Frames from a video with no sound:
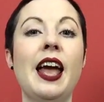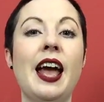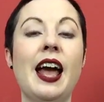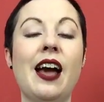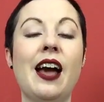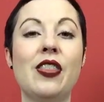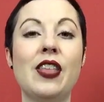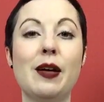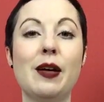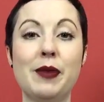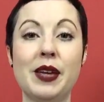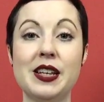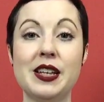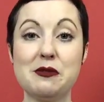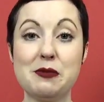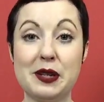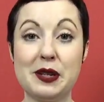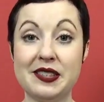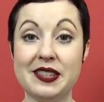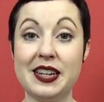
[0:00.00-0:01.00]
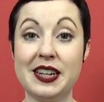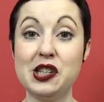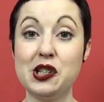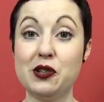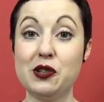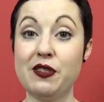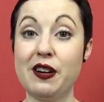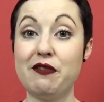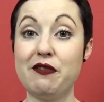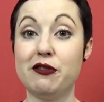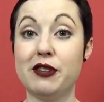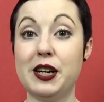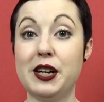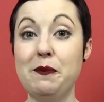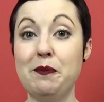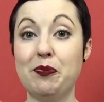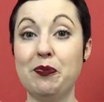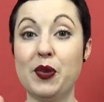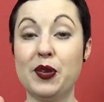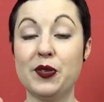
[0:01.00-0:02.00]
and that means my stash on Ravelry
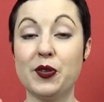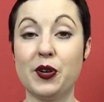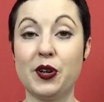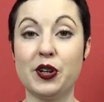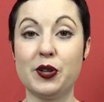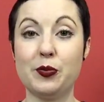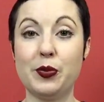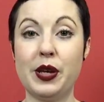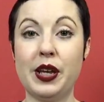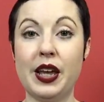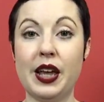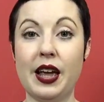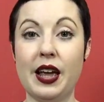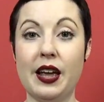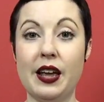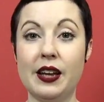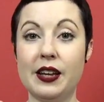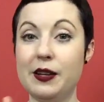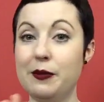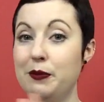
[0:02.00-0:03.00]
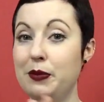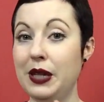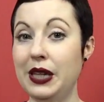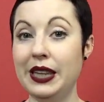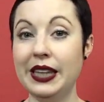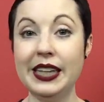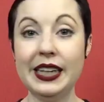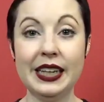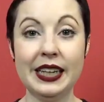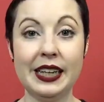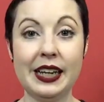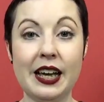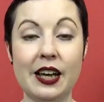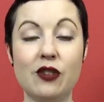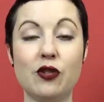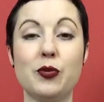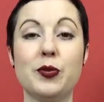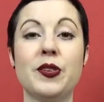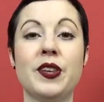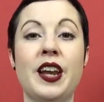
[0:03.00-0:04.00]
is going to be completely
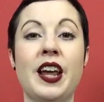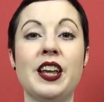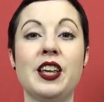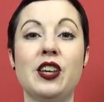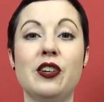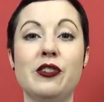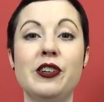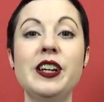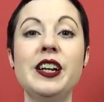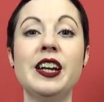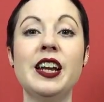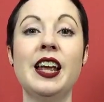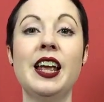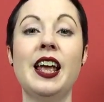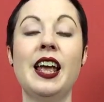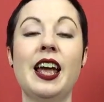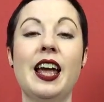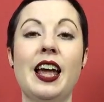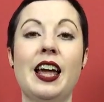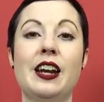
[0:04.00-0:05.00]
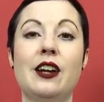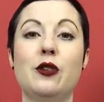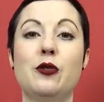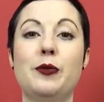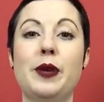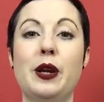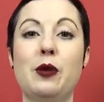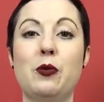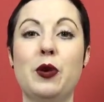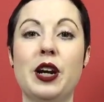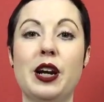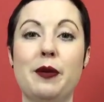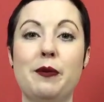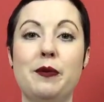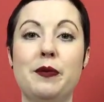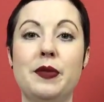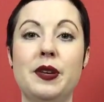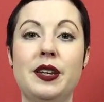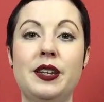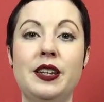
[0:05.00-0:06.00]
100% accurate, and it'll mean when
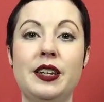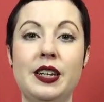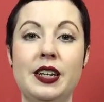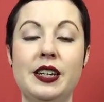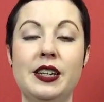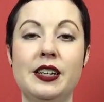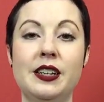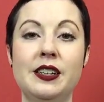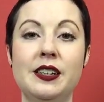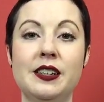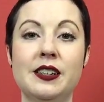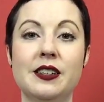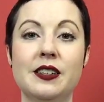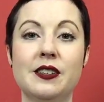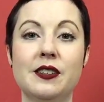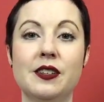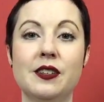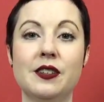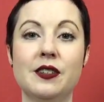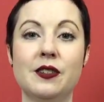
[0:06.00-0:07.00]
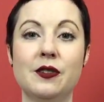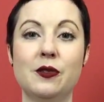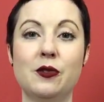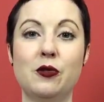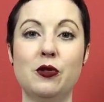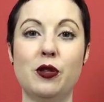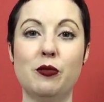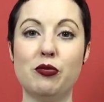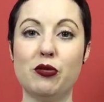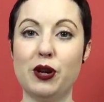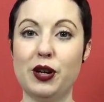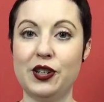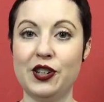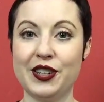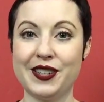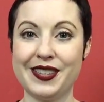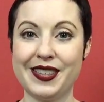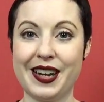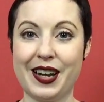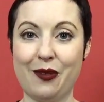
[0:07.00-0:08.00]
I'm knitting all the
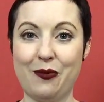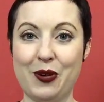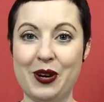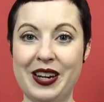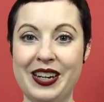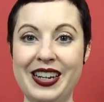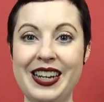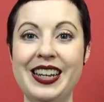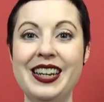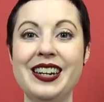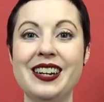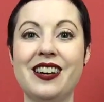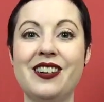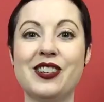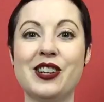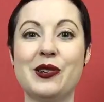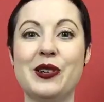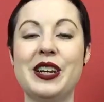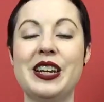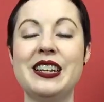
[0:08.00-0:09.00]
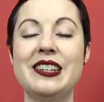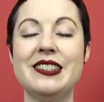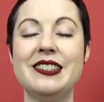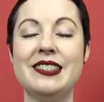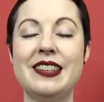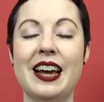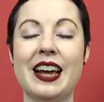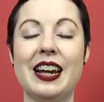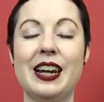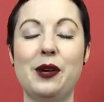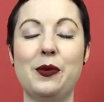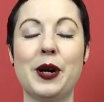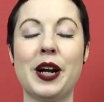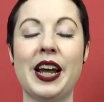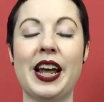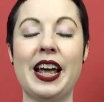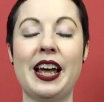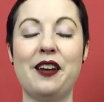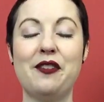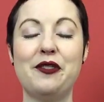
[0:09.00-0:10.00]
projects that I want to knit, I'll know exactly what I
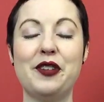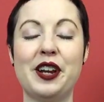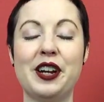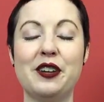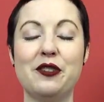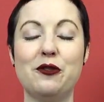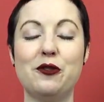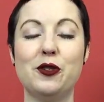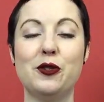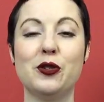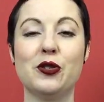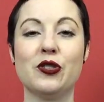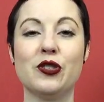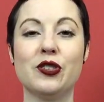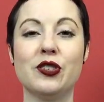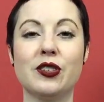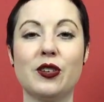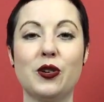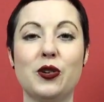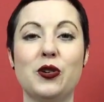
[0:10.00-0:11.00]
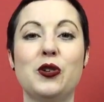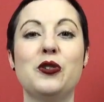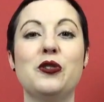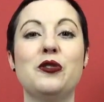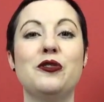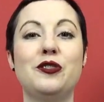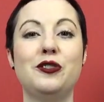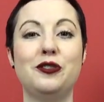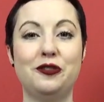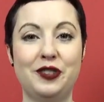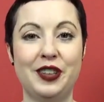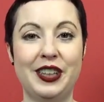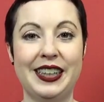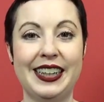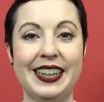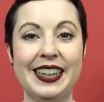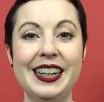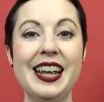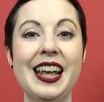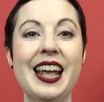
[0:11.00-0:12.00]
have, and it feels so
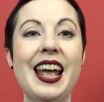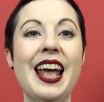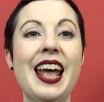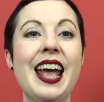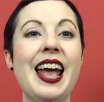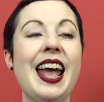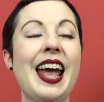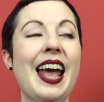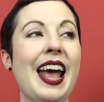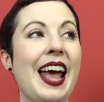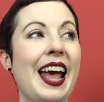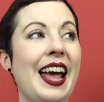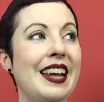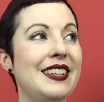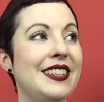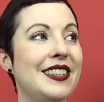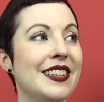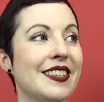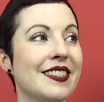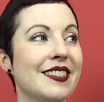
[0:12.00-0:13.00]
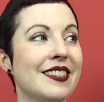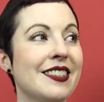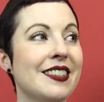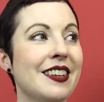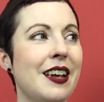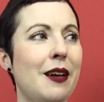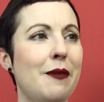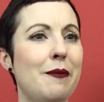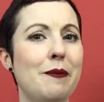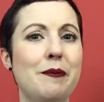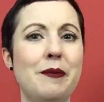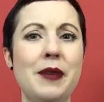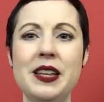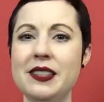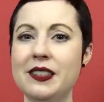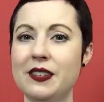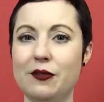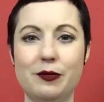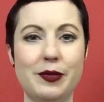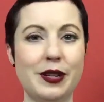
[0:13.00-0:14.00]
fulfilling and just a
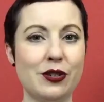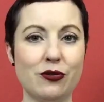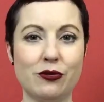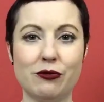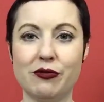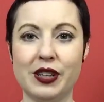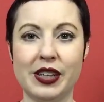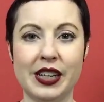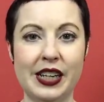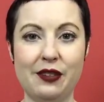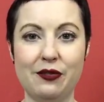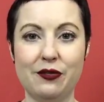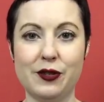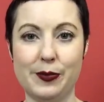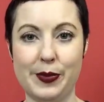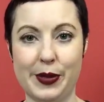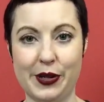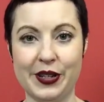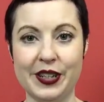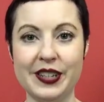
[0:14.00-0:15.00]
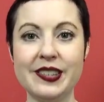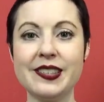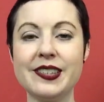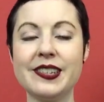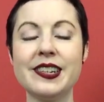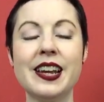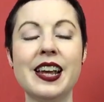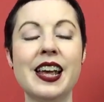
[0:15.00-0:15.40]
massive mental relief, to be honest.